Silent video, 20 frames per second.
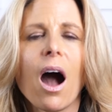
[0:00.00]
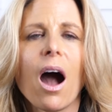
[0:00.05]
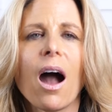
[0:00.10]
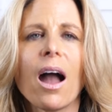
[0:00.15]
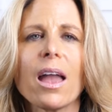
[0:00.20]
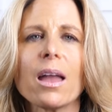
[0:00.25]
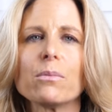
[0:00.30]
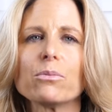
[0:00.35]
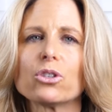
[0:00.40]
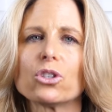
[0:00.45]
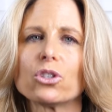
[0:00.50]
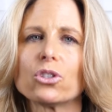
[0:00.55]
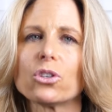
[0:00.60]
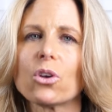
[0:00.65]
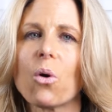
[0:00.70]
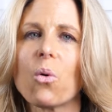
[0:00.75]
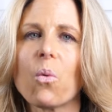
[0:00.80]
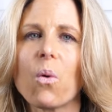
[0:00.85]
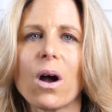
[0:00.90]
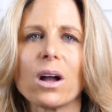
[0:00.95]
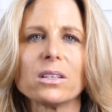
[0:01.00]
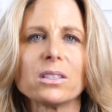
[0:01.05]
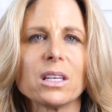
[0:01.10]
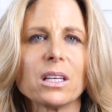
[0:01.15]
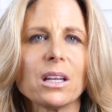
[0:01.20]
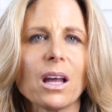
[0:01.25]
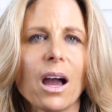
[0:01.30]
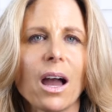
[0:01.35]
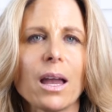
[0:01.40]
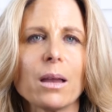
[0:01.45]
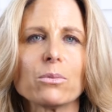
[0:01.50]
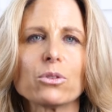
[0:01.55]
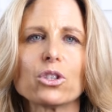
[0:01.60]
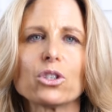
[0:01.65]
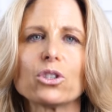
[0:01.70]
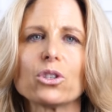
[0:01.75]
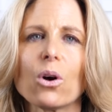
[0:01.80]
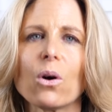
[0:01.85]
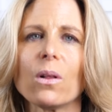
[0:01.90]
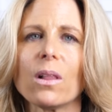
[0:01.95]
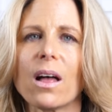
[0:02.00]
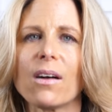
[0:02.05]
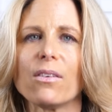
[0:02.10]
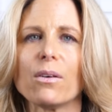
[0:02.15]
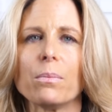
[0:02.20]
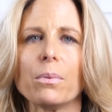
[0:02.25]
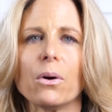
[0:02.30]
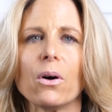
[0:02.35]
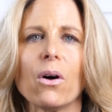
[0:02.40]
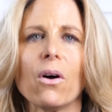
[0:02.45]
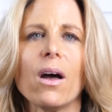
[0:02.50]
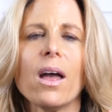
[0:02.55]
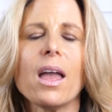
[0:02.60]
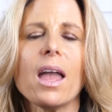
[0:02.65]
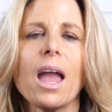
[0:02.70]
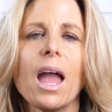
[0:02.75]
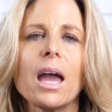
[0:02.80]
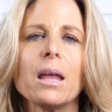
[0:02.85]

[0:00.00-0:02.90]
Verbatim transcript: I am so wanted, I am so lovable,